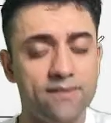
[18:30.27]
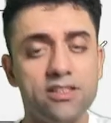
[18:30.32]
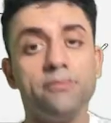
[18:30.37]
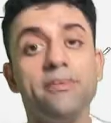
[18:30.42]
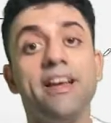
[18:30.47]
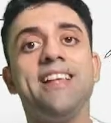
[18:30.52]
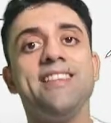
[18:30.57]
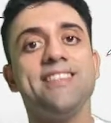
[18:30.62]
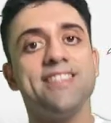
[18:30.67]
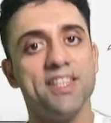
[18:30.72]

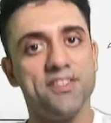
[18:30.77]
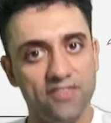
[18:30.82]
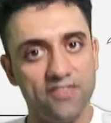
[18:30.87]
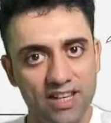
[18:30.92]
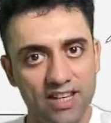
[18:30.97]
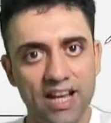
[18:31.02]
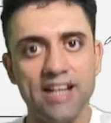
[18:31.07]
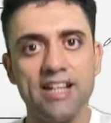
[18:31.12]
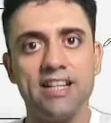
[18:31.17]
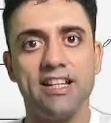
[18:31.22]
some
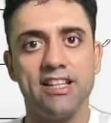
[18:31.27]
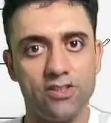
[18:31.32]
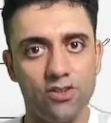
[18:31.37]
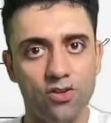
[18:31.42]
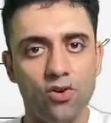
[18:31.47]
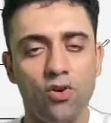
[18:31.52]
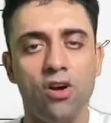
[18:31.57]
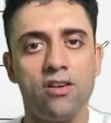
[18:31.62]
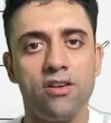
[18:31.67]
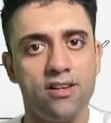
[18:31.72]
encephalitis or
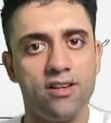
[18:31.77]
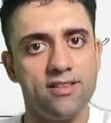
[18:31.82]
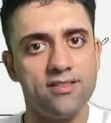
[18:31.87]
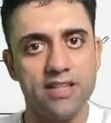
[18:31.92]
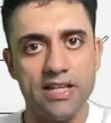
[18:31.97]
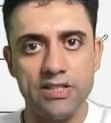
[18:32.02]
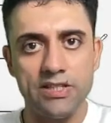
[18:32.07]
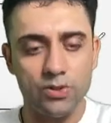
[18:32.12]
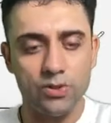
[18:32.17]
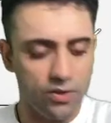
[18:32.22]
altered
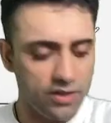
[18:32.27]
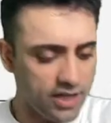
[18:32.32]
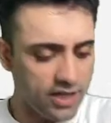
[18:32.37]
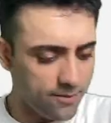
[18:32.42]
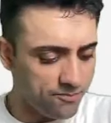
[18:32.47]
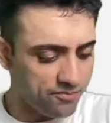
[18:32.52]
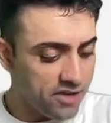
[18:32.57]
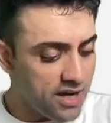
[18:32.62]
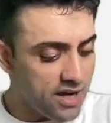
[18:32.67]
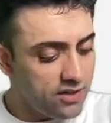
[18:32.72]

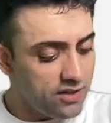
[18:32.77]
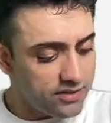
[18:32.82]
sensorium.